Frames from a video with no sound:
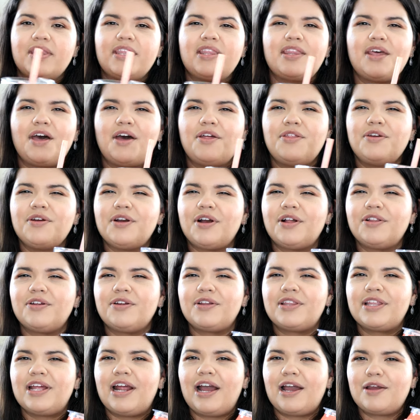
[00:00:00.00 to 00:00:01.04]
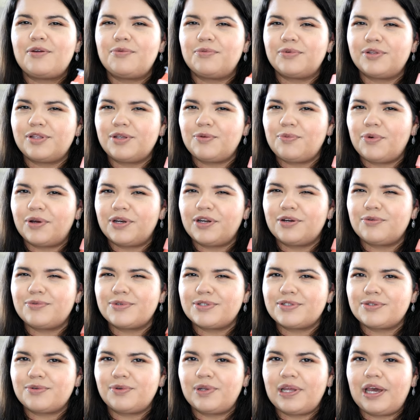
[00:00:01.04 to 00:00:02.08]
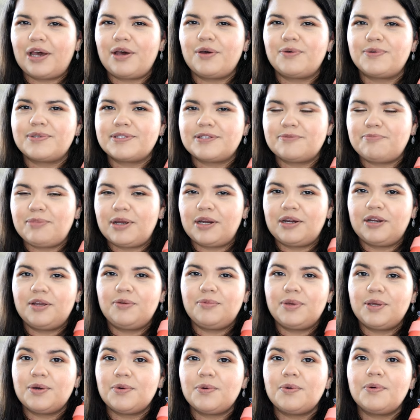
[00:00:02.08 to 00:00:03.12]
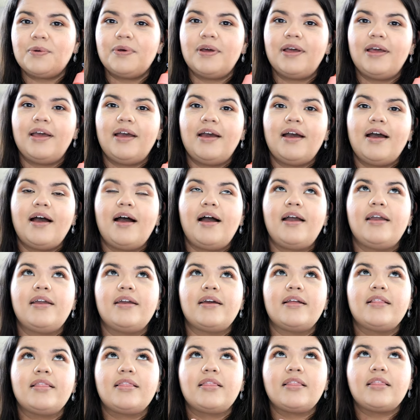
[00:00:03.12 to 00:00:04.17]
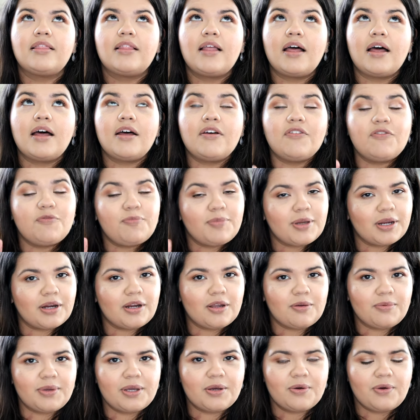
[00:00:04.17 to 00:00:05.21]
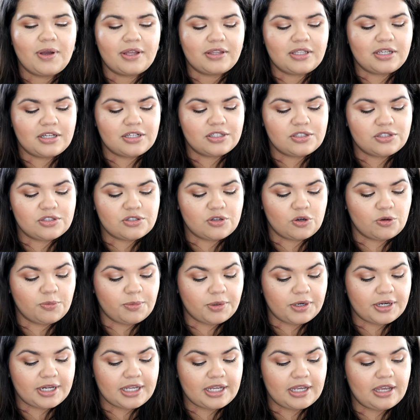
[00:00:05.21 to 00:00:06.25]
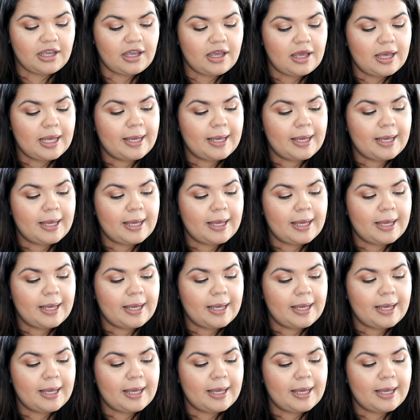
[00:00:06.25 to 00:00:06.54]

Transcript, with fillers: The other color that I really wanted was sold out. It was the periwinkle. I love periwinkle. I think it's so pretty.